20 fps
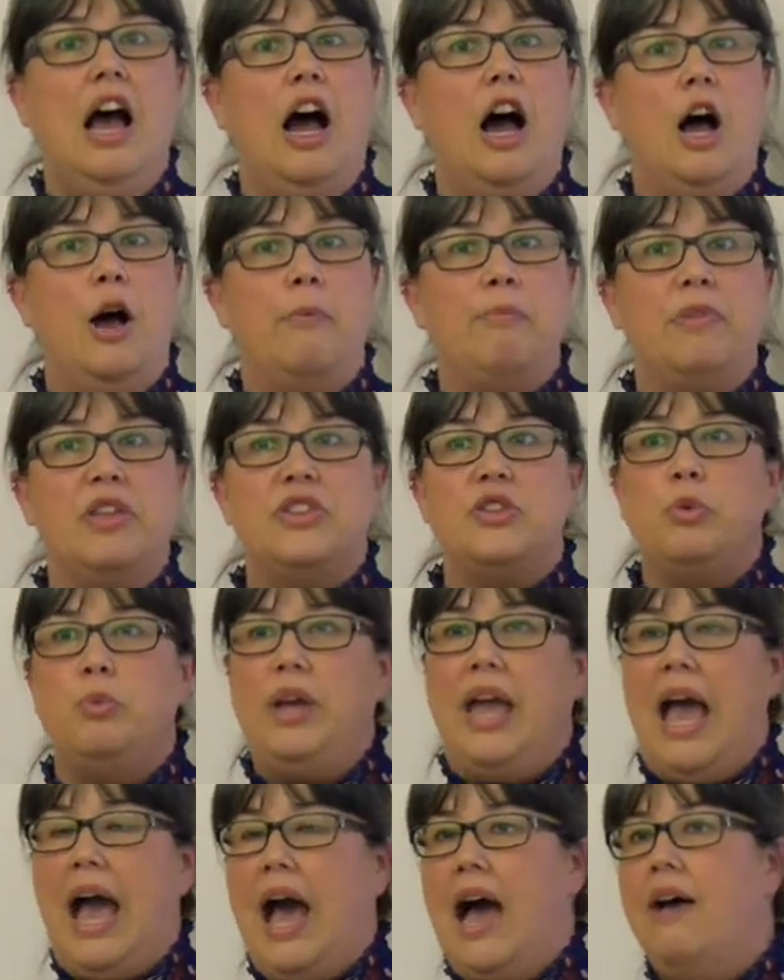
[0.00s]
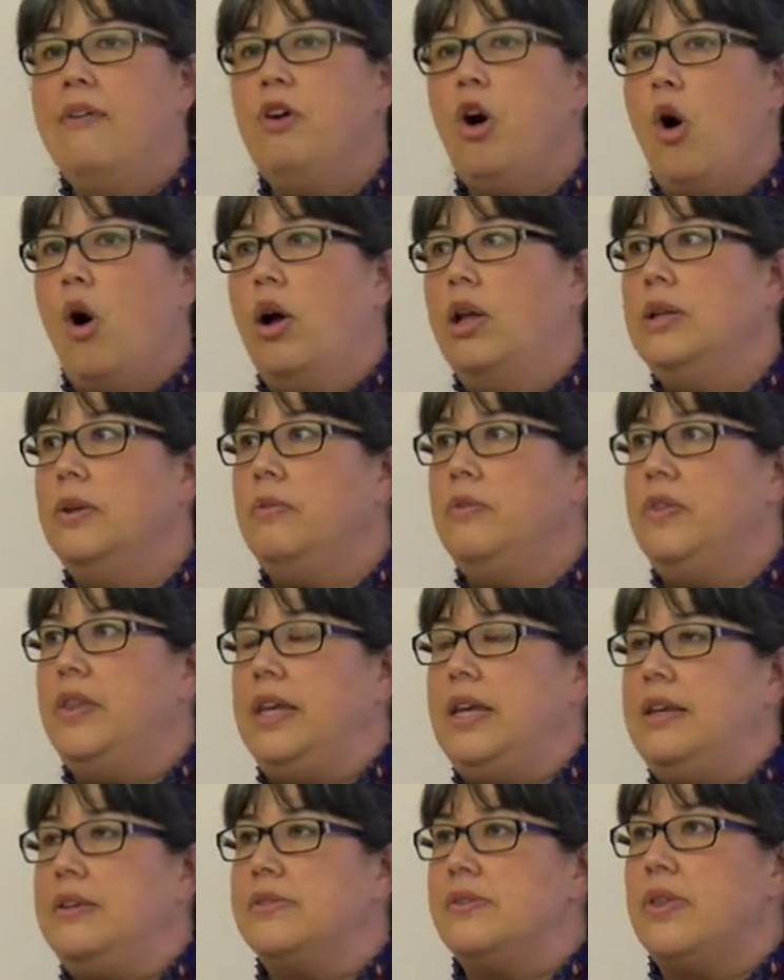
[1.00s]
Um, so we have all of
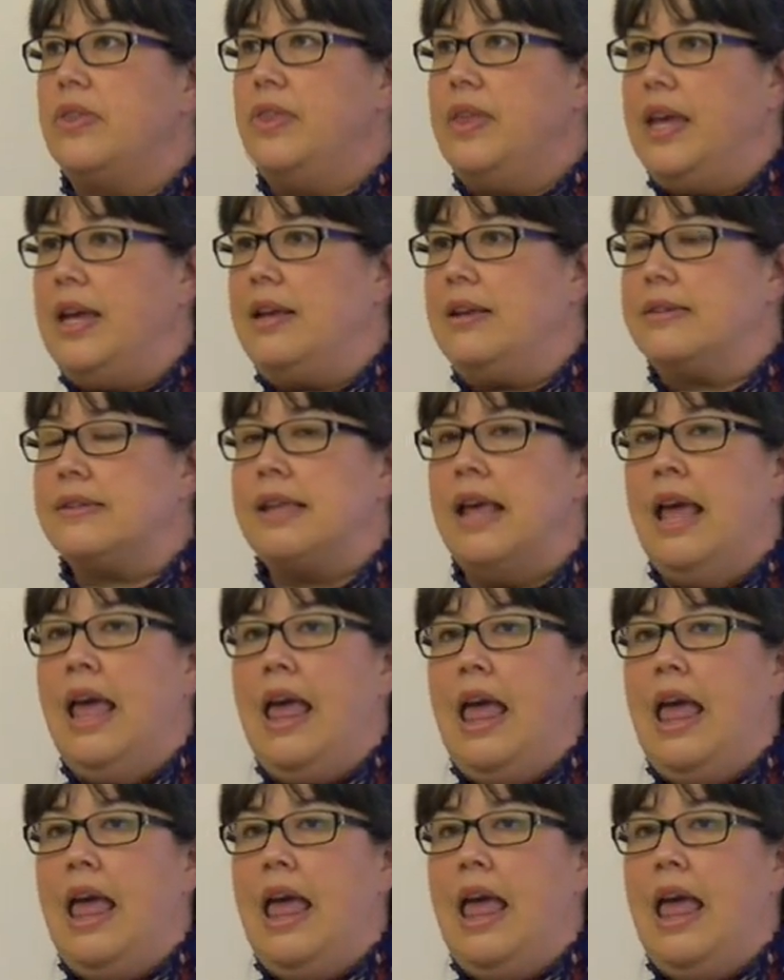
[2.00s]
these things